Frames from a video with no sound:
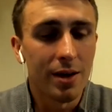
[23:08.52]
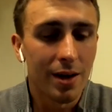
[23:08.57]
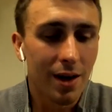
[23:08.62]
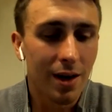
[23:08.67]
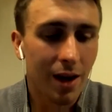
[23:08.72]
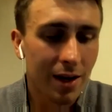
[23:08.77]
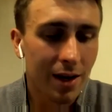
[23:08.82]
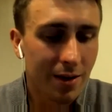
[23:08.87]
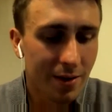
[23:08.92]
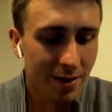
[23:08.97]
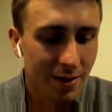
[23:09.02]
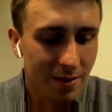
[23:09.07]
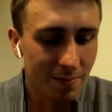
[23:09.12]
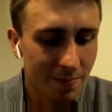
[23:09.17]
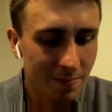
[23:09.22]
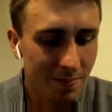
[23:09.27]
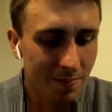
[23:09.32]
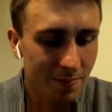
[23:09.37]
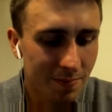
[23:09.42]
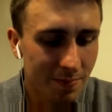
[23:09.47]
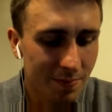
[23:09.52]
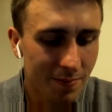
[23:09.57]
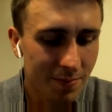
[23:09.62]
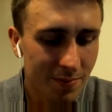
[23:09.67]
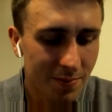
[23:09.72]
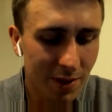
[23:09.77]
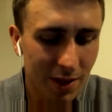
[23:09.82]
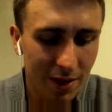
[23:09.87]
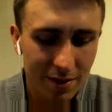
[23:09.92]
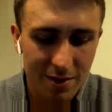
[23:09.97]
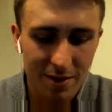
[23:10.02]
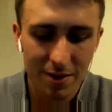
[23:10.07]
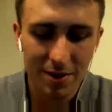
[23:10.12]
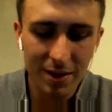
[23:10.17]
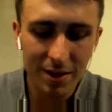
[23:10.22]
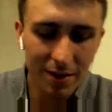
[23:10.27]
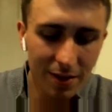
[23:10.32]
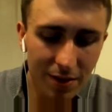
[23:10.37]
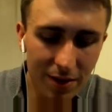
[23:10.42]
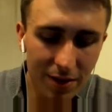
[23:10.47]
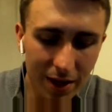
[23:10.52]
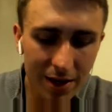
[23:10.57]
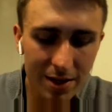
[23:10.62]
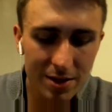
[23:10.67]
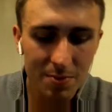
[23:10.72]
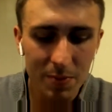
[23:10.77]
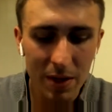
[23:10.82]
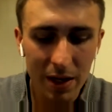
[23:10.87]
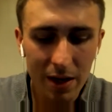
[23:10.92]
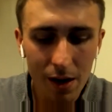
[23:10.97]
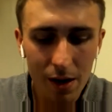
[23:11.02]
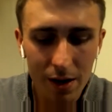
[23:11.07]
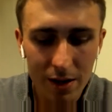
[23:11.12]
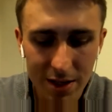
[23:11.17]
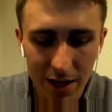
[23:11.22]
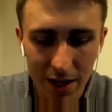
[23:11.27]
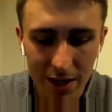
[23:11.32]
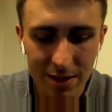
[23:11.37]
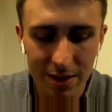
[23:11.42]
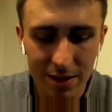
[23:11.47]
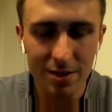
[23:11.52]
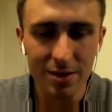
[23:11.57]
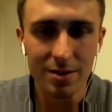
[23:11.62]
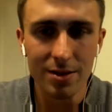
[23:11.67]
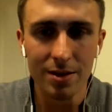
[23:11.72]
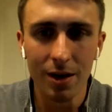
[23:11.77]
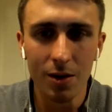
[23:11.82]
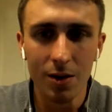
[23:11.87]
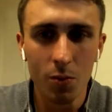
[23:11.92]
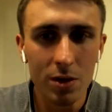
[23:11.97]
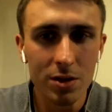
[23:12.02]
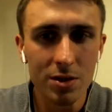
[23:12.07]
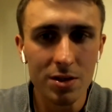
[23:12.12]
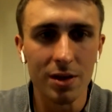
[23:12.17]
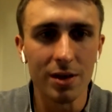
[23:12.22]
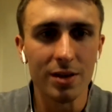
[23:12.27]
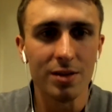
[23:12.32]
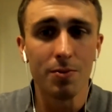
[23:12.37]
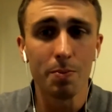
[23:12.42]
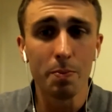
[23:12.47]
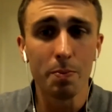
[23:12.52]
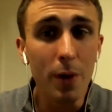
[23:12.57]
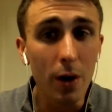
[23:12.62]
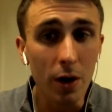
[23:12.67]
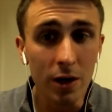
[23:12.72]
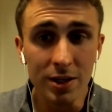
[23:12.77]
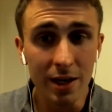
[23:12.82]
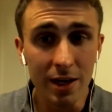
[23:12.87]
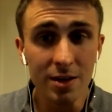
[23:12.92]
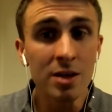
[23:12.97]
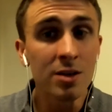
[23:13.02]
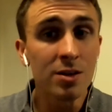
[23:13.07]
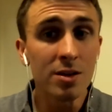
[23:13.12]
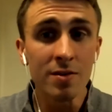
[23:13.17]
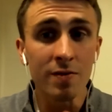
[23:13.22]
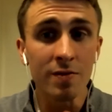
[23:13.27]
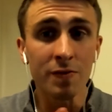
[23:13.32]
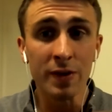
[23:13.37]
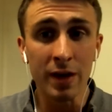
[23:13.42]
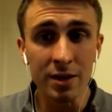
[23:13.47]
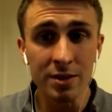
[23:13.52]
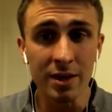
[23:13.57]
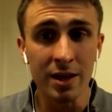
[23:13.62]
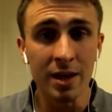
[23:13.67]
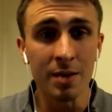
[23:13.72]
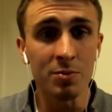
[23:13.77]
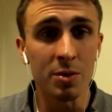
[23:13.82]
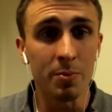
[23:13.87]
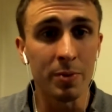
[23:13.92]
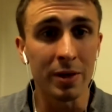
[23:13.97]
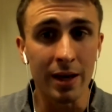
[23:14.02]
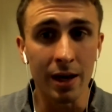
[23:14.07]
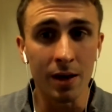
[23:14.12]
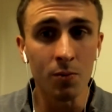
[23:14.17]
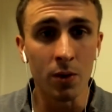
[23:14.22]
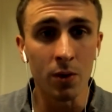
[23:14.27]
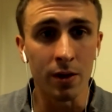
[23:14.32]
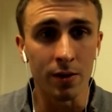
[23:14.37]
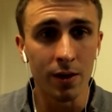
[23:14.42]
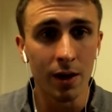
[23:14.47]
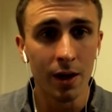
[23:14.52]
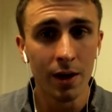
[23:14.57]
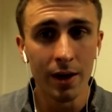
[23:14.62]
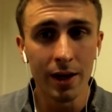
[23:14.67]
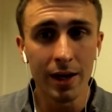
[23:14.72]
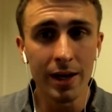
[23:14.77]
like, the thing is, Mikel Arteta does not want to. Arteta doesn't fancy him to begin with. But he